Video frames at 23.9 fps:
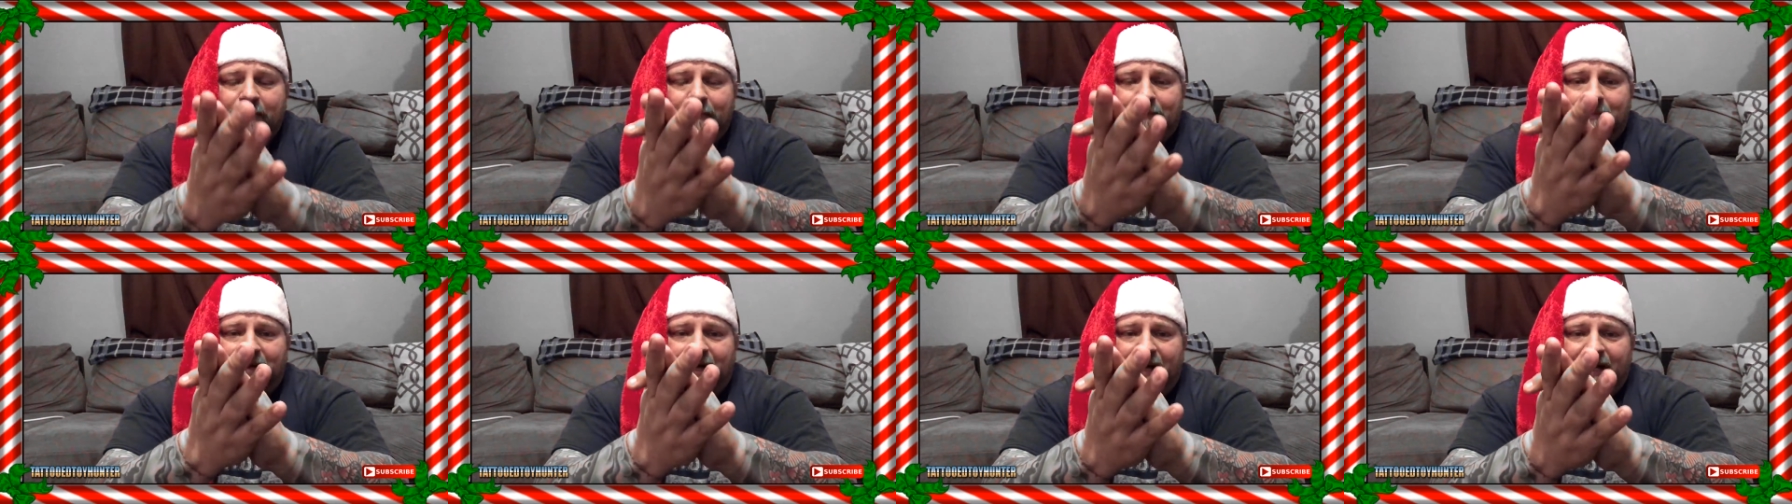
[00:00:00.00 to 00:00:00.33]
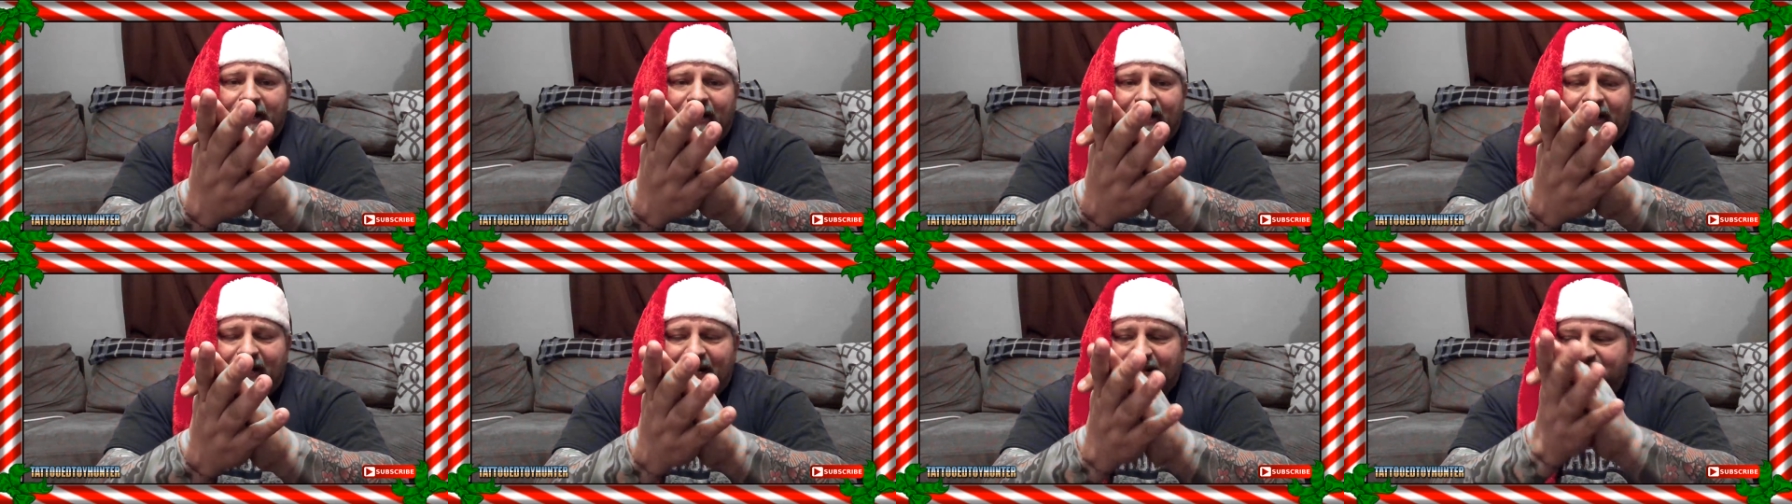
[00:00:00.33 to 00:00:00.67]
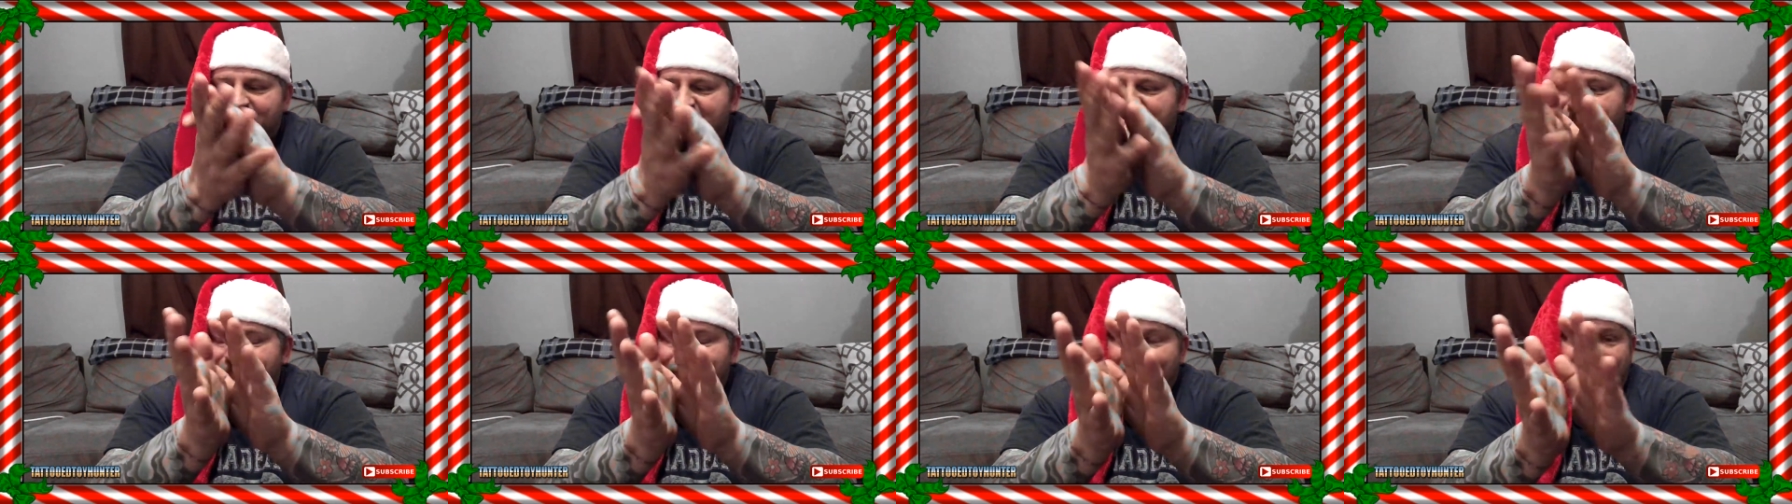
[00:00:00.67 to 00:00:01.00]
but and
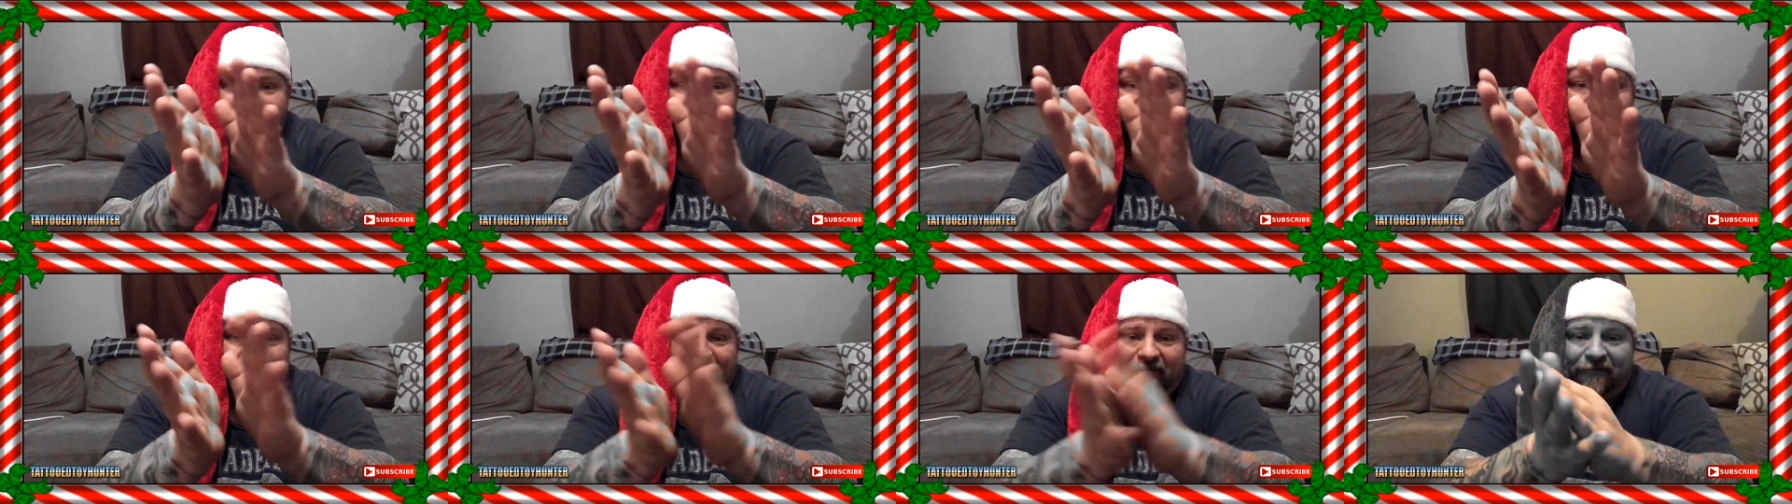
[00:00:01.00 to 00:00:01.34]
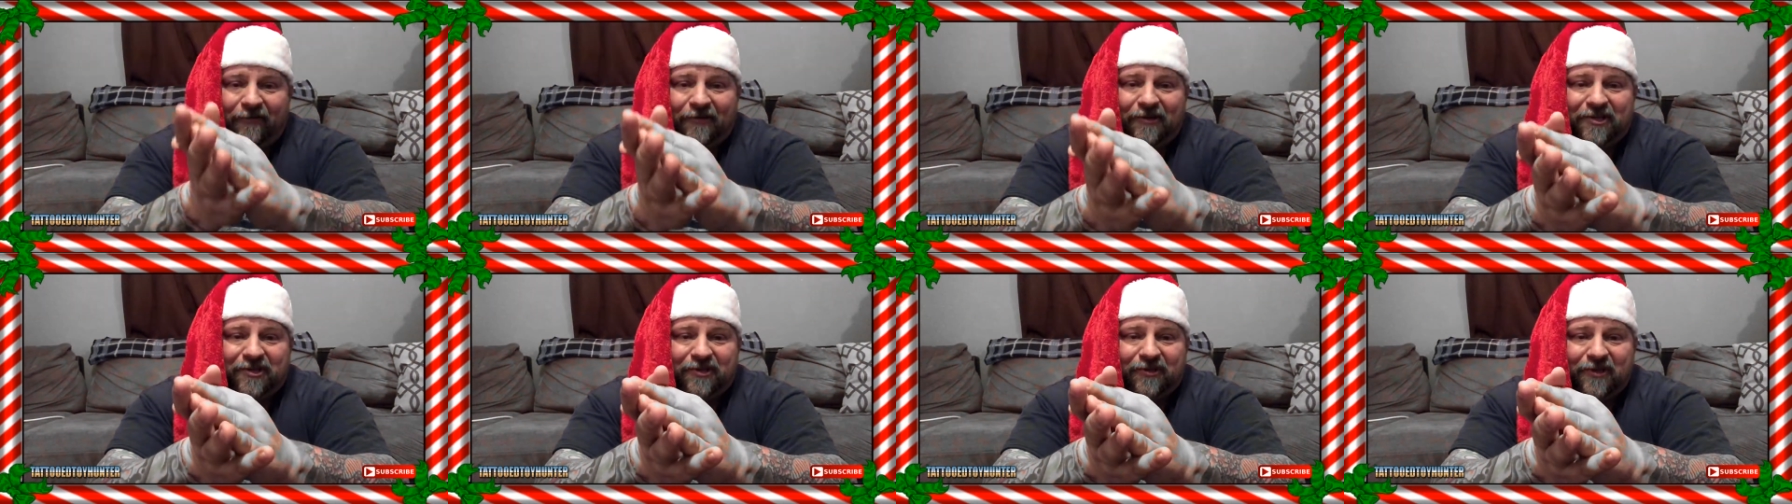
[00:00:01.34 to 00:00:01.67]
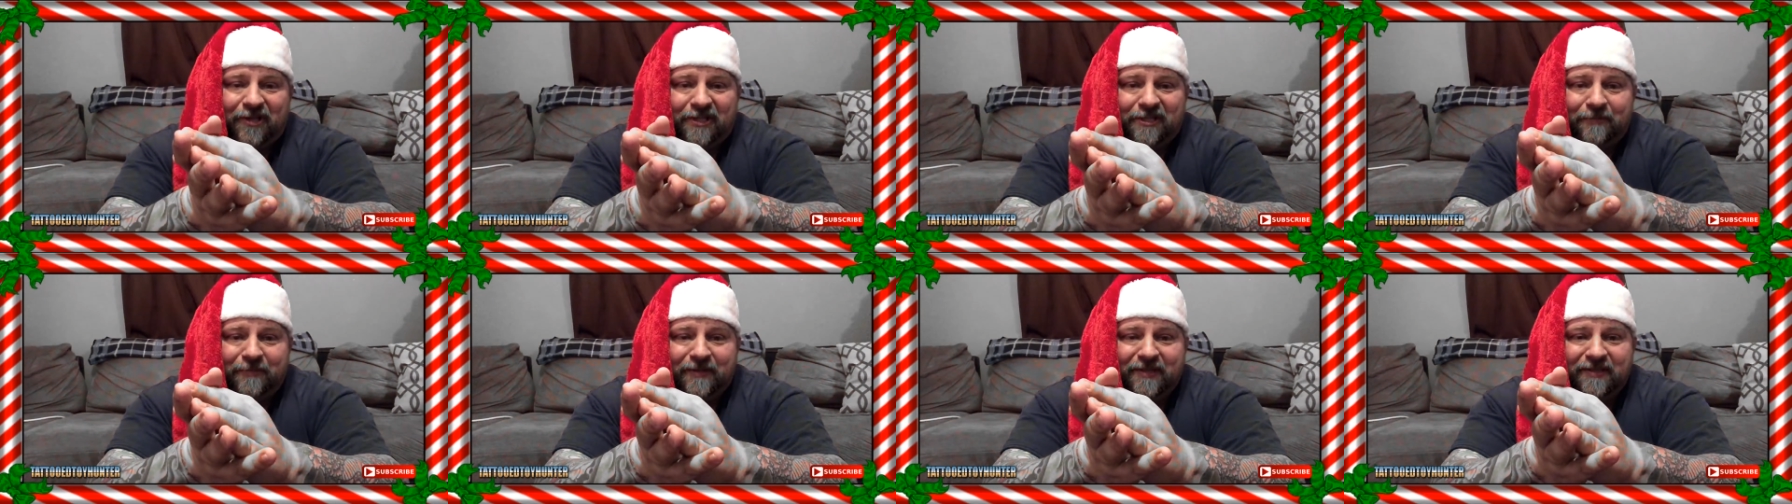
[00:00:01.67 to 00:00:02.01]
this is my very first
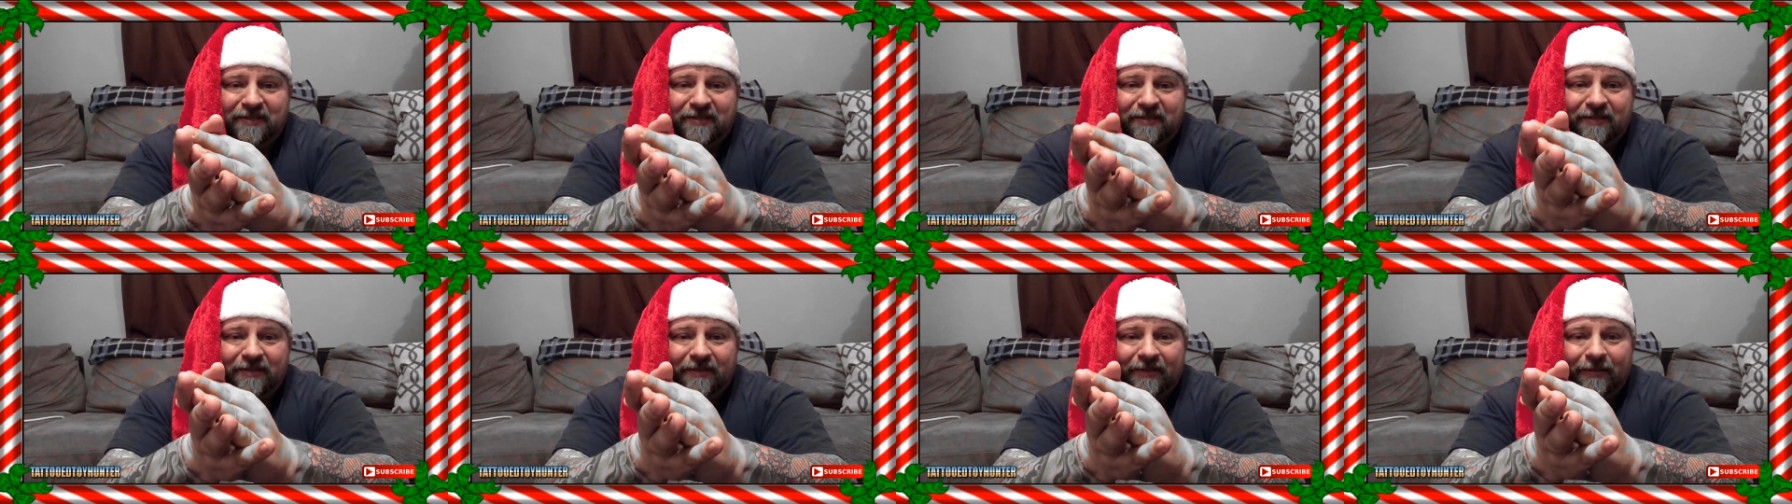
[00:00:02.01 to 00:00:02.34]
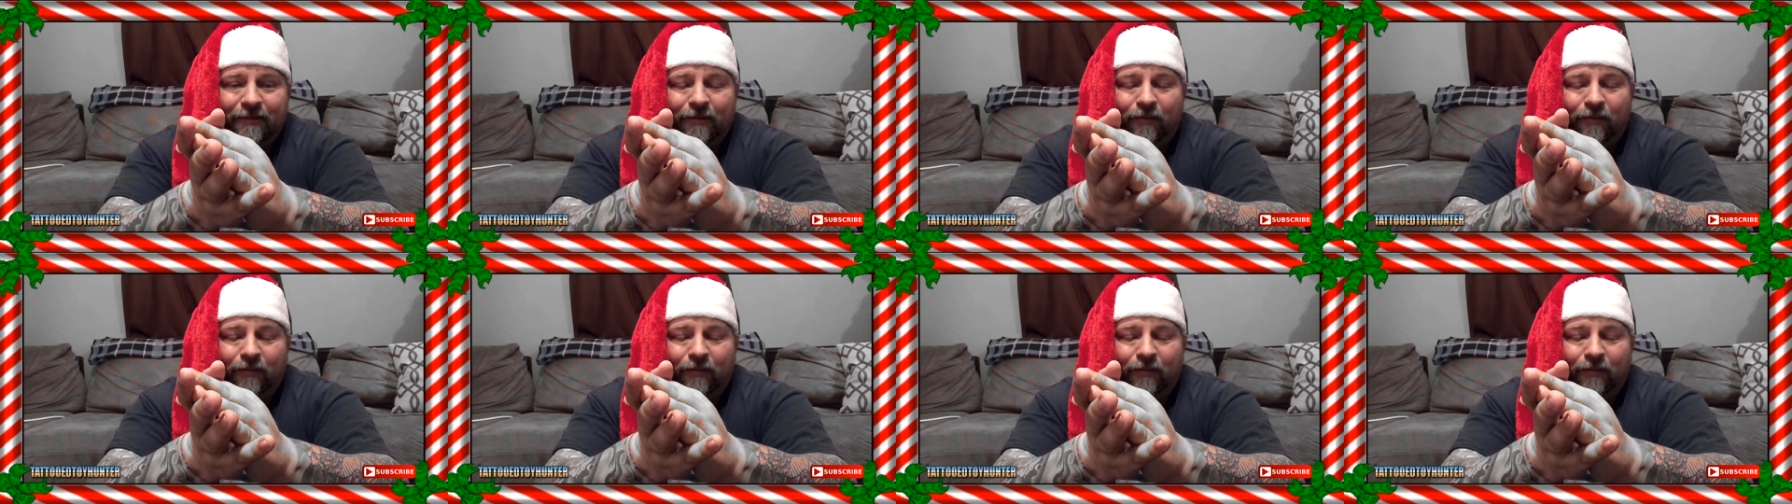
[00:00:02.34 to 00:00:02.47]
Christmas